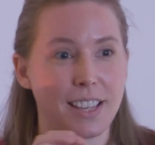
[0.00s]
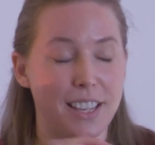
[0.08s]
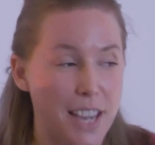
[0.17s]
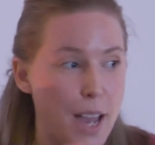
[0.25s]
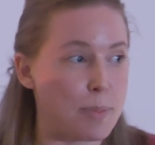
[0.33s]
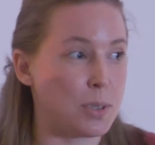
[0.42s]

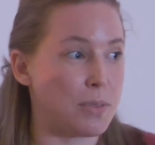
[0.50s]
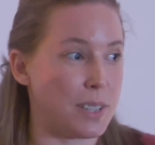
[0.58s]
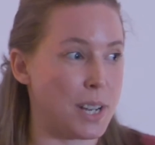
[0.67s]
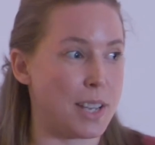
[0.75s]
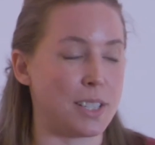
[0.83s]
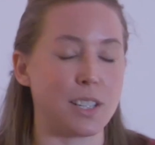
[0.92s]
like absolutely
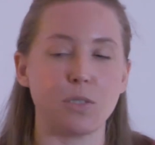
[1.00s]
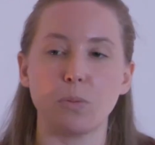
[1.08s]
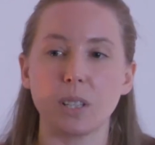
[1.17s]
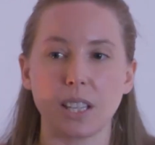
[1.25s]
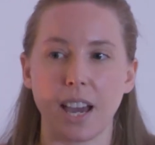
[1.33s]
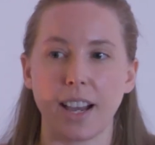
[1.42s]
fantastic. He's
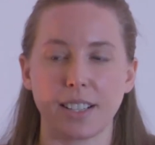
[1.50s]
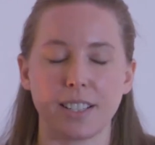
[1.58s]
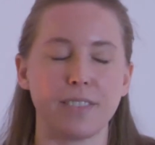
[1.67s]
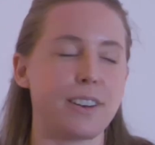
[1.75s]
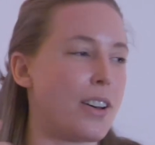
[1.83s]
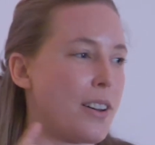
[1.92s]
really
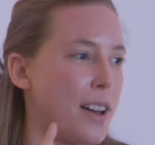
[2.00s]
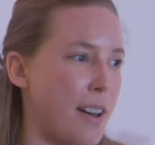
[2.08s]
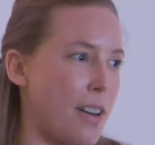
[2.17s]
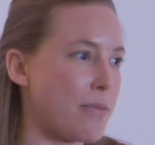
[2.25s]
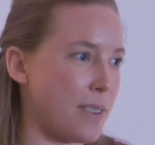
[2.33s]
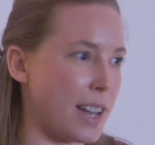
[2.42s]
active.
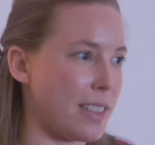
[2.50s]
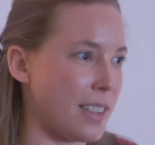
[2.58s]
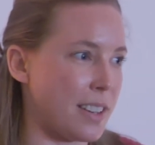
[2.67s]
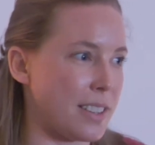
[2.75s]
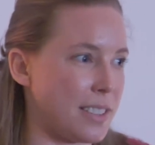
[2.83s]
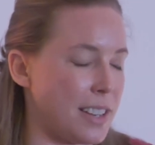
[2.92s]
I'll find
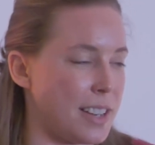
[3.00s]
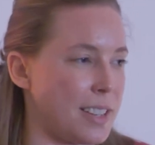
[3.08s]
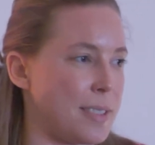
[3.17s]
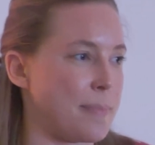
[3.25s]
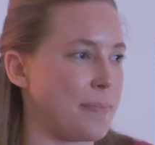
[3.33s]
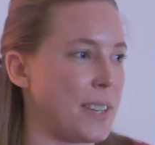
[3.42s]

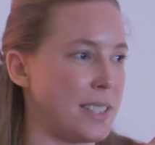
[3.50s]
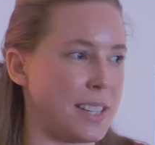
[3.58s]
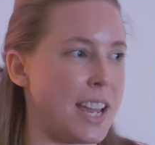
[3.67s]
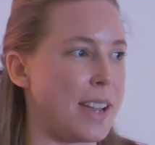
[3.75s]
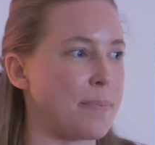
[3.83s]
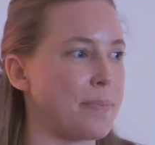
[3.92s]
his
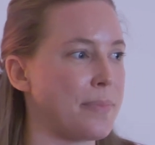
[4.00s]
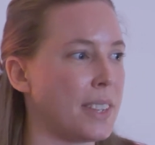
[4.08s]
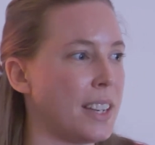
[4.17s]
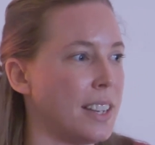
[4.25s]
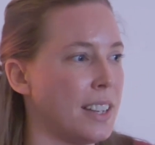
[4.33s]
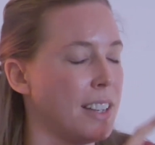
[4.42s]
name,
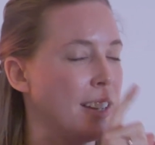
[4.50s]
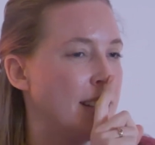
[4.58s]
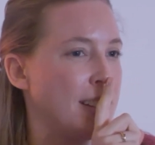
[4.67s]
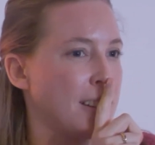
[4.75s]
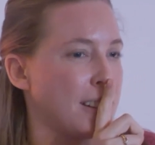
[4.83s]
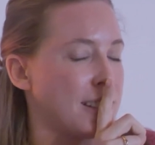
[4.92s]

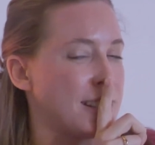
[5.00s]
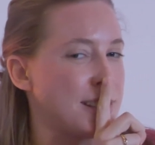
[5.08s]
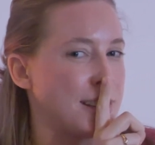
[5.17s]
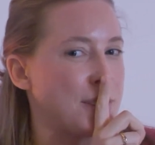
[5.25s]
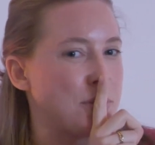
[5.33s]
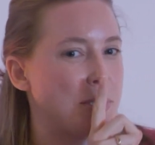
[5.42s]
because
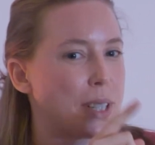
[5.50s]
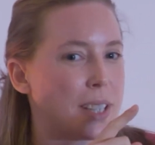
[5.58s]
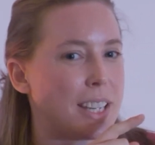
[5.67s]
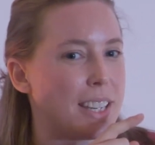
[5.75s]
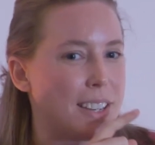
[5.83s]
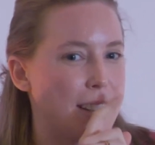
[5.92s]
he's
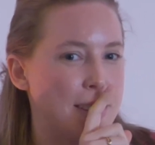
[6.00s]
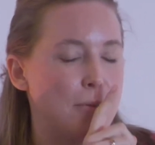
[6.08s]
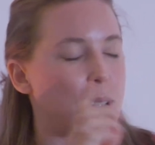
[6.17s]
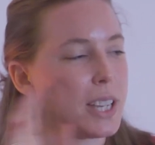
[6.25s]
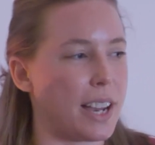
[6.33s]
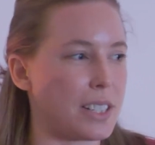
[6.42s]

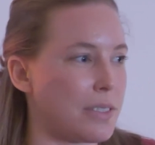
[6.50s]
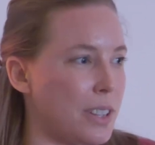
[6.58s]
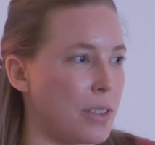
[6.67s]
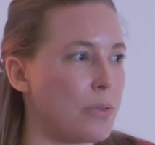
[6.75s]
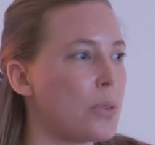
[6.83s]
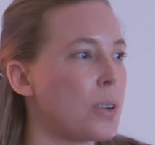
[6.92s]
really active on
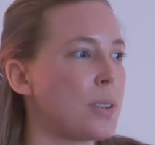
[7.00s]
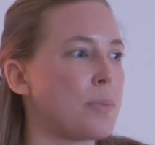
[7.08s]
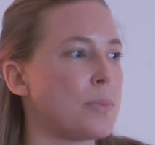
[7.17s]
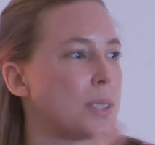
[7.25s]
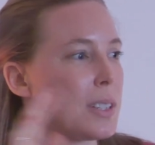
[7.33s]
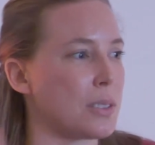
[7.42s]
the
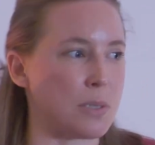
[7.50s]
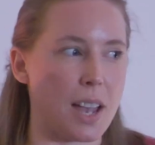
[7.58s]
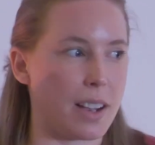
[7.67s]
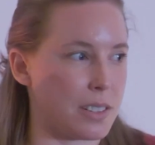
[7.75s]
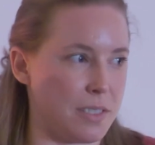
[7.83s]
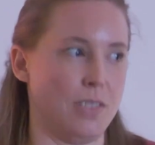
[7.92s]
forums, and he's
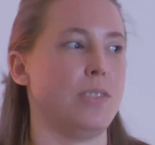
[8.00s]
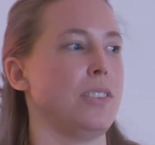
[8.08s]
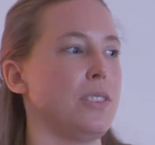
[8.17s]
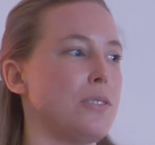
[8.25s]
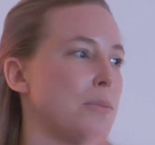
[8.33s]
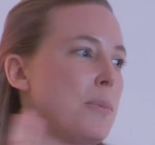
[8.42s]
active in
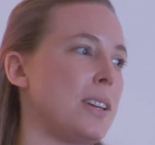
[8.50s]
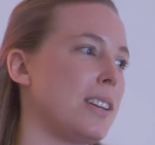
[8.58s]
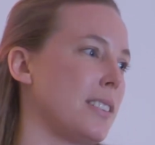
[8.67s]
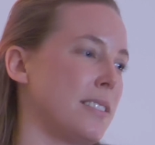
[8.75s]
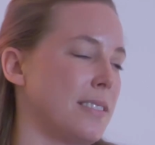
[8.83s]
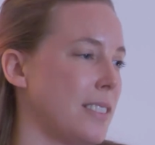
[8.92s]
Udemy
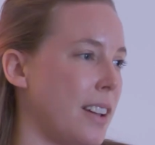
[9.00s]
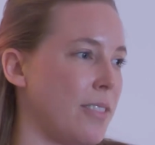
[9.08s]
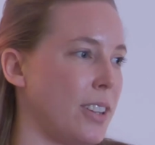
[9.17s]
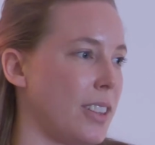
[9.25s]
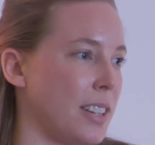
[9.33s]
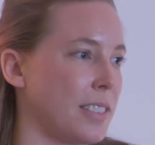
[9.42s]
and
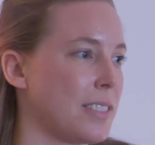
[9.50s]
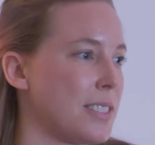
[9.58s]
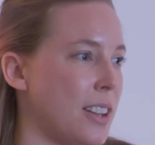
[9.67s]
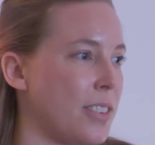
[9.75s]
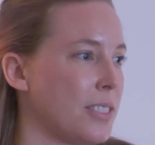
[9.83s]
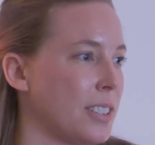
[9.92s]
everything.
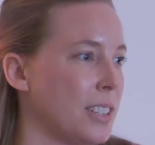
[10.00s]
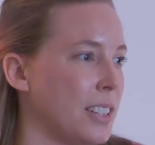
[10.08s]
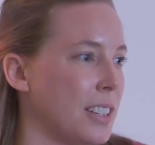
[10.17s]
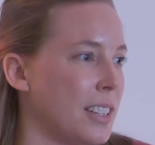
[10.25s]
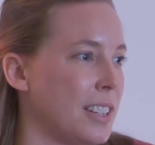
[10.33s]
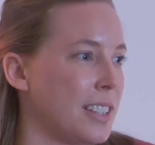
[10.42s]
So,
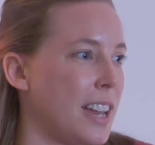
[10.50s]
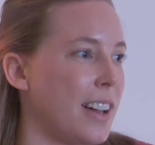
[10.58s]
yeah.